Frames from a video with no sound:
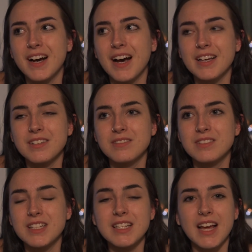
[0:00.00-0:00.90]
I
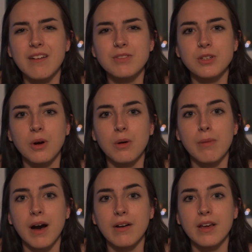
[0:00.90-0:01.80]
didn't have to go
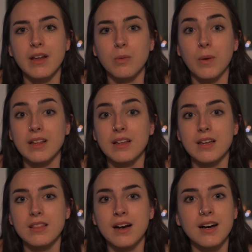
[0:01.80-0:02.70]
about it in a way
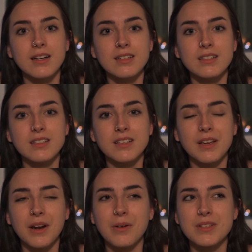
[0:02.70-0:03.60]
like that. You
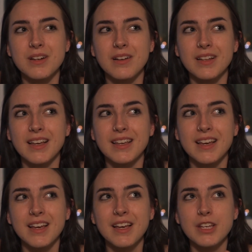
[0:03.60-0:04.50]
know, it's not like
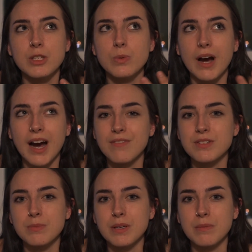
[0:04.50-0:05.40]
you have
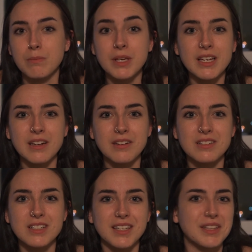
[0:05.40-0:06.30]
to be
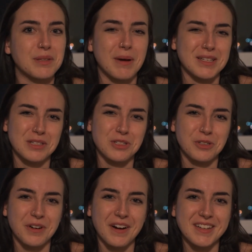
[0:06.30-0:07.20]
mean to get the message
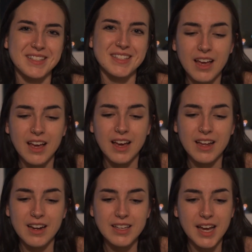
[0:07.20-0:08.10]
across.
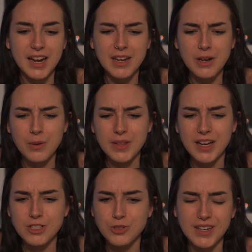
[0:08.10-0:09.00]
And again, I know
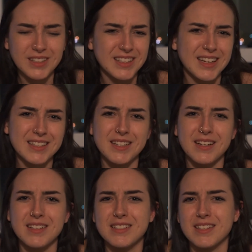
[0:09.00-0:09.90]
that adrenaline hits
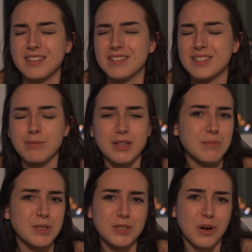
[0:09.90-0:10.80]
us and sometimes it's